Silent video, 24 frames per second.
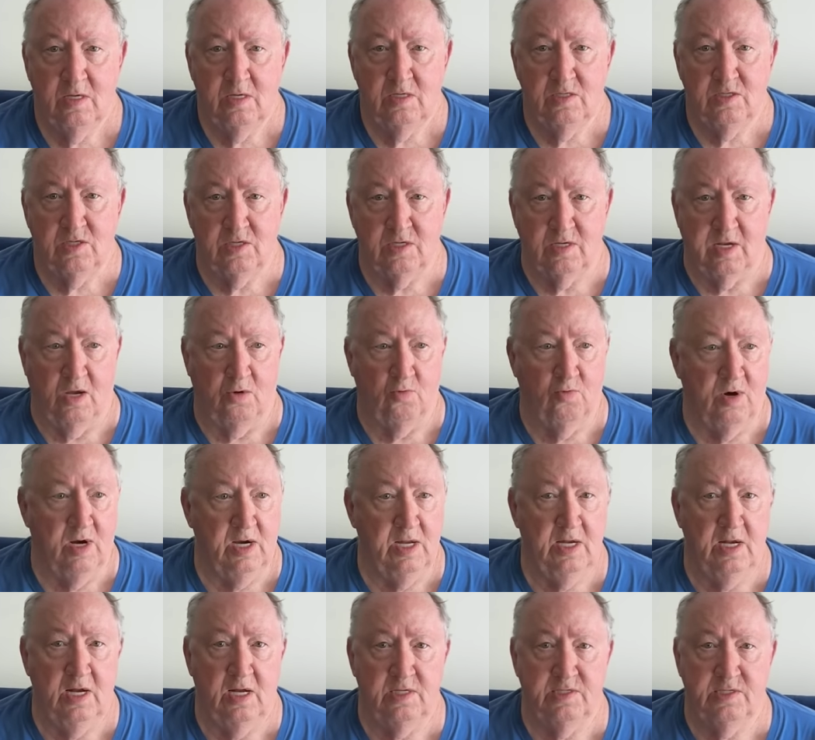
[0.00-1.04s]
it's just like, why
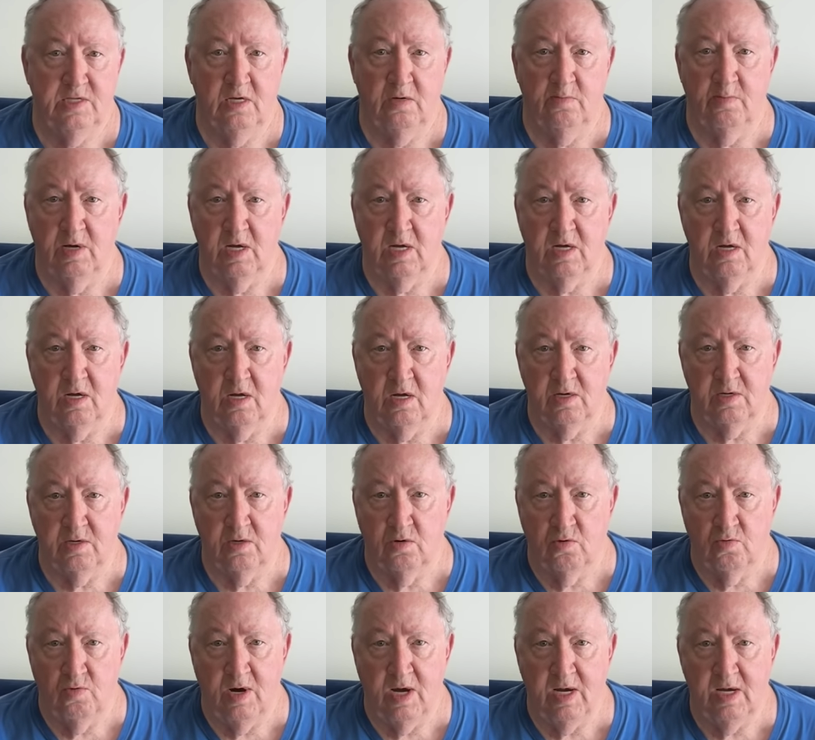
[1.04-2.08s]
did I sell my condo?
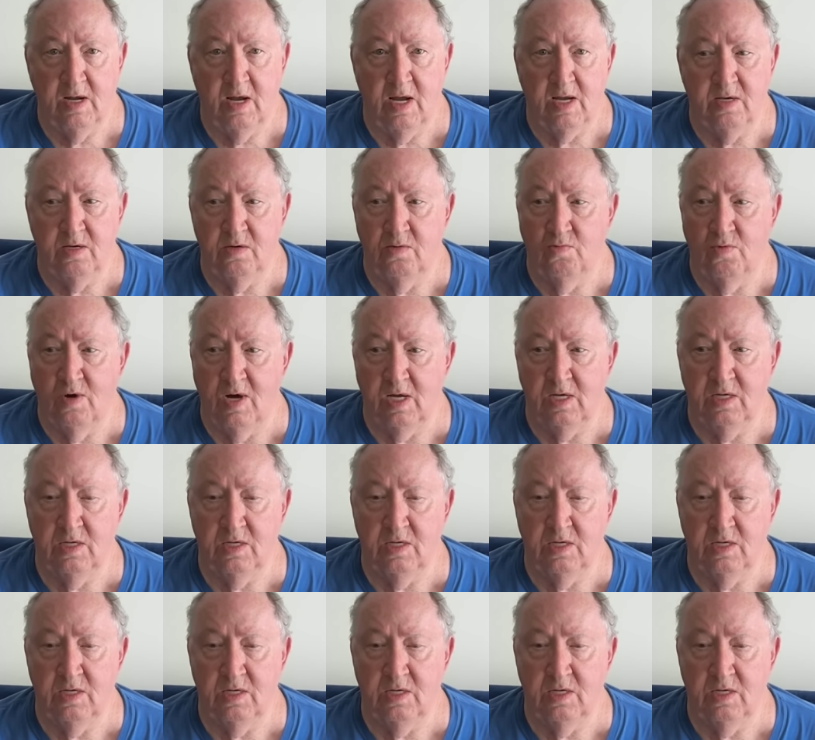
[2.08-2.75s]
Why?